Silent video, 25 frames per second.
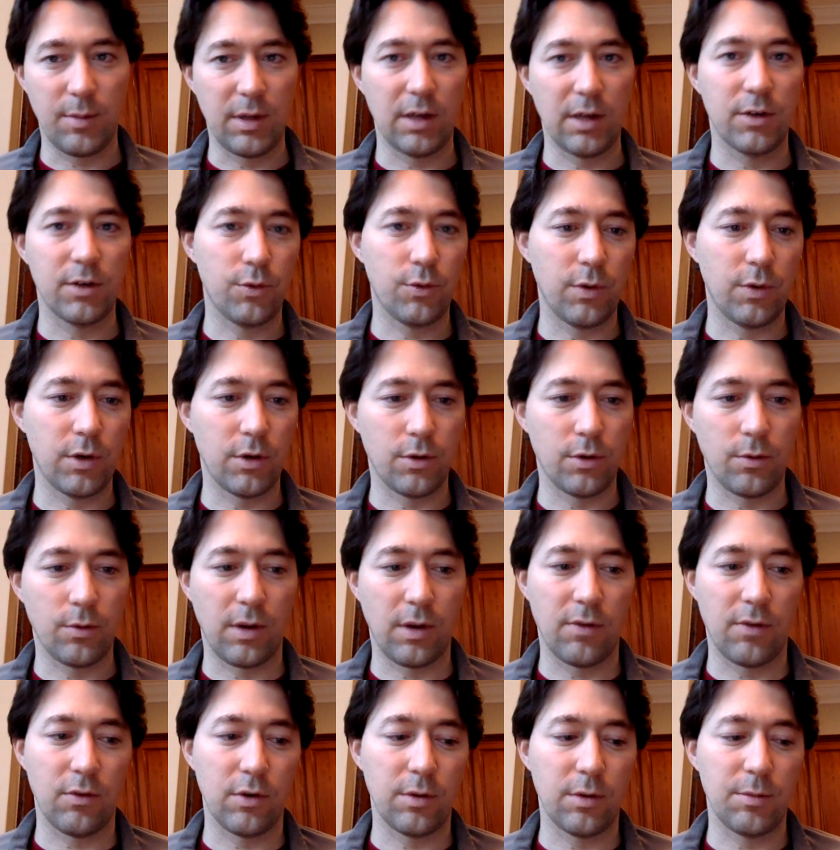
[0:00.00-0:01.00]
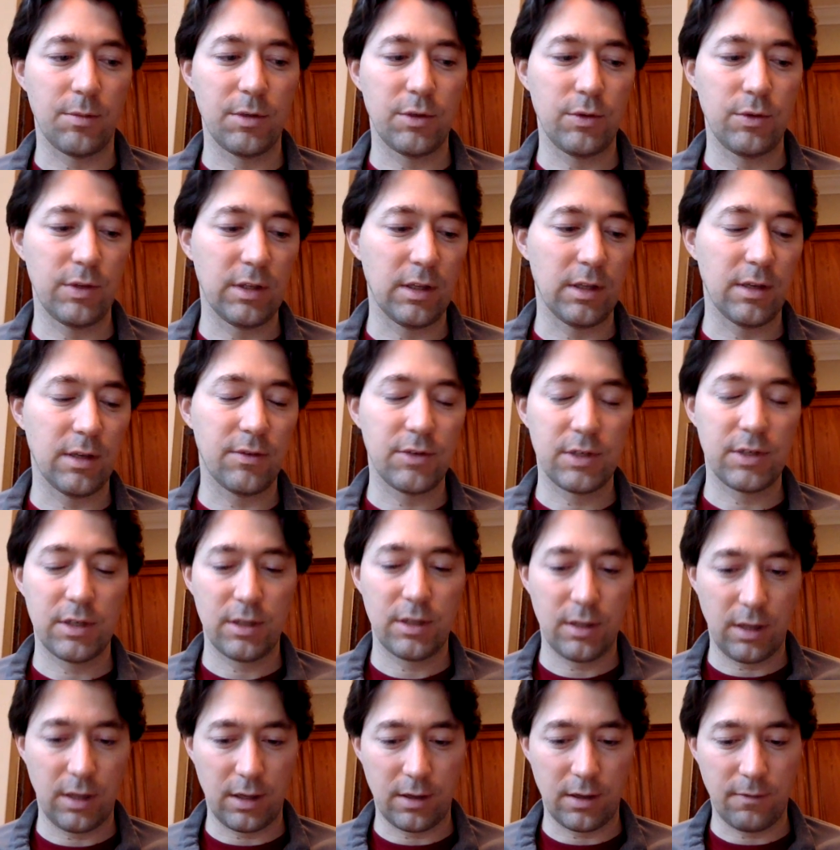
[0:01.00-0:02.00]
not being on Twitter or whatever in between
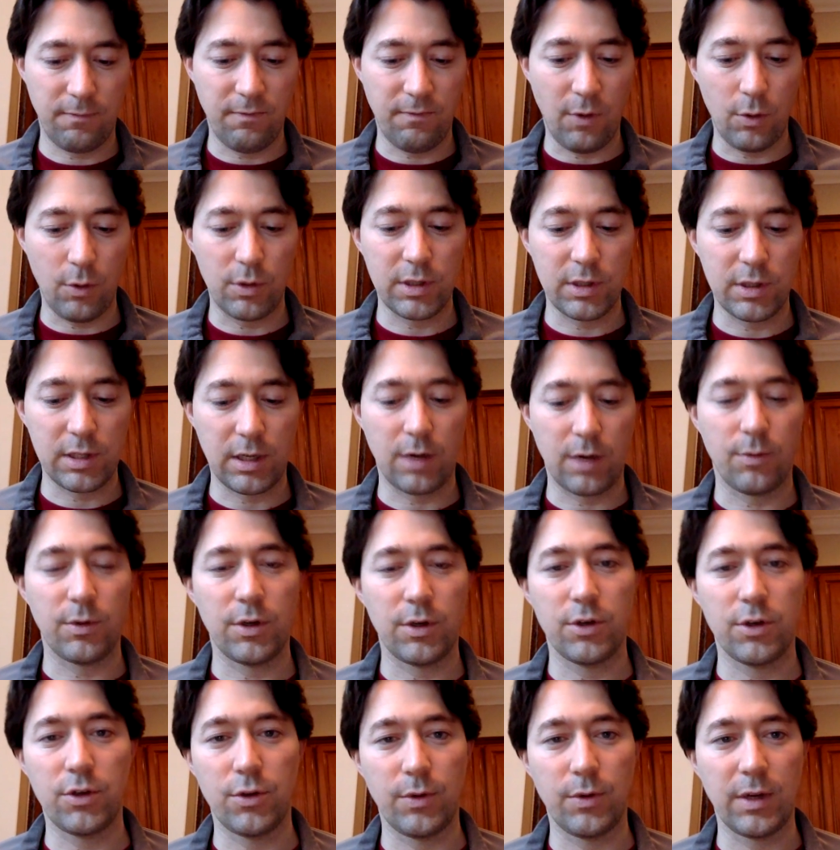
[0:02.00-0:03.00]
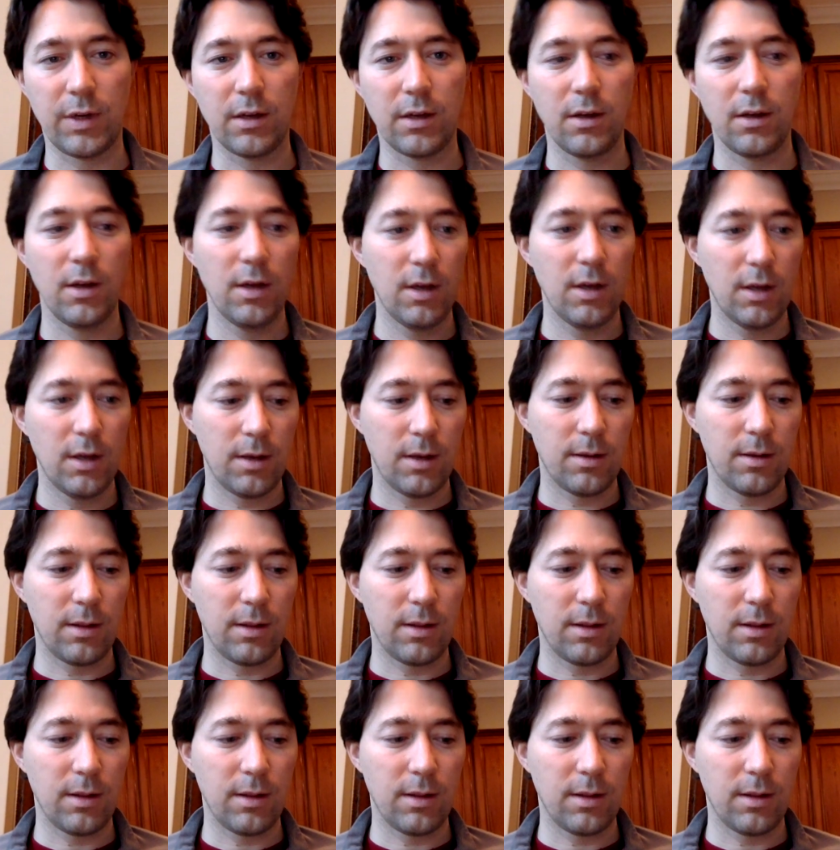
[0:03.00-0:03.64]
lifts, like focusing on what you're doing,